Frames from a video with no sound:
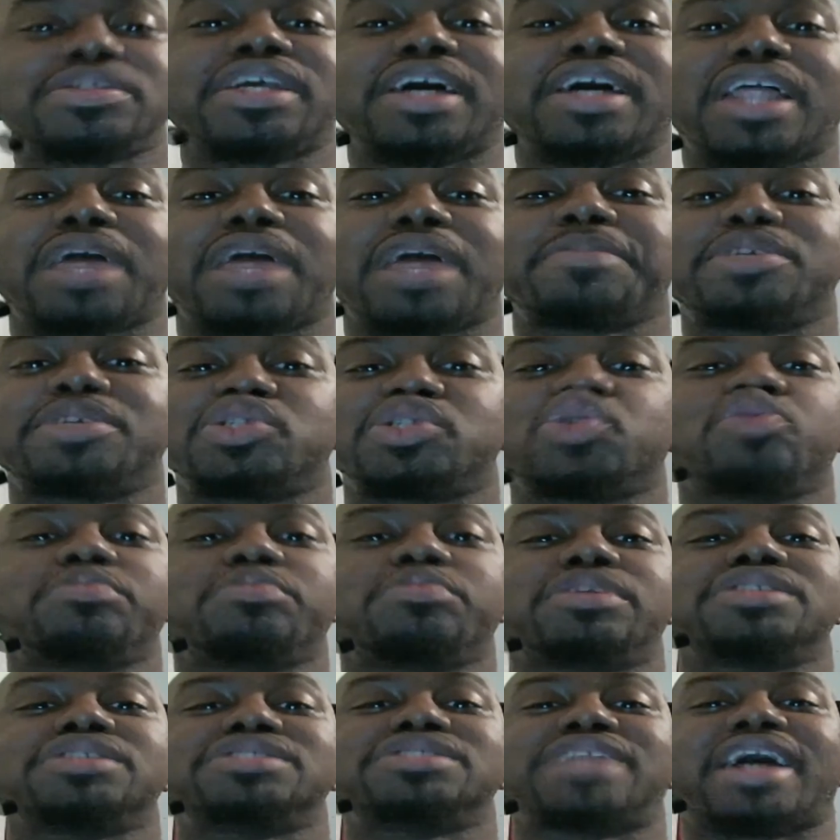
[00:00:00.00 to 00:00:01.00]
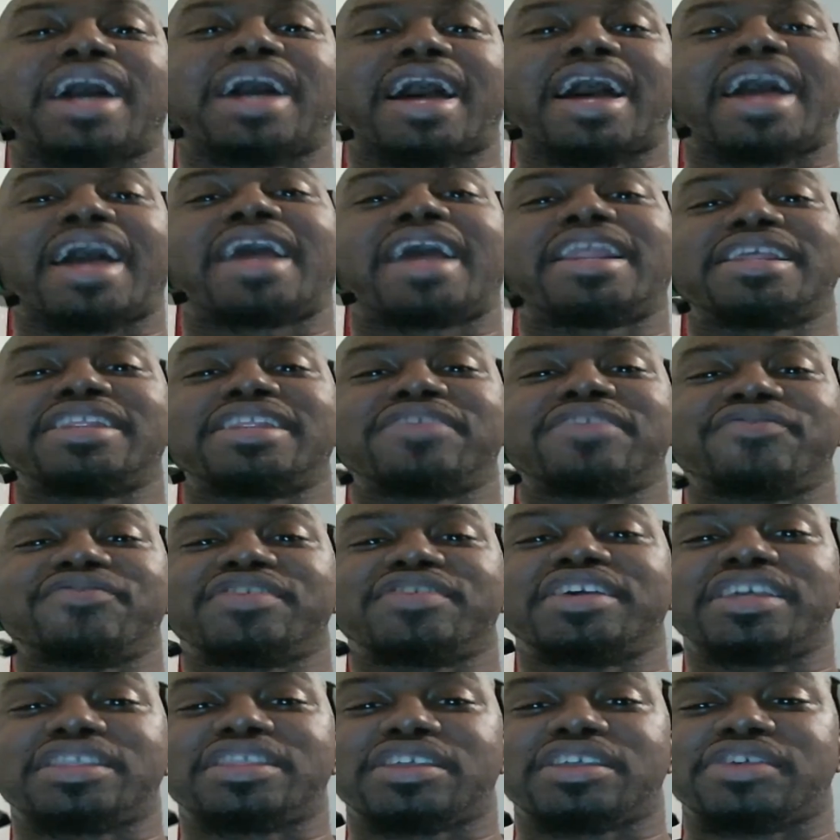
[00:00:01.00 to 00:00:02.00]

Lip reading: the hell out of me so much that I didn't even get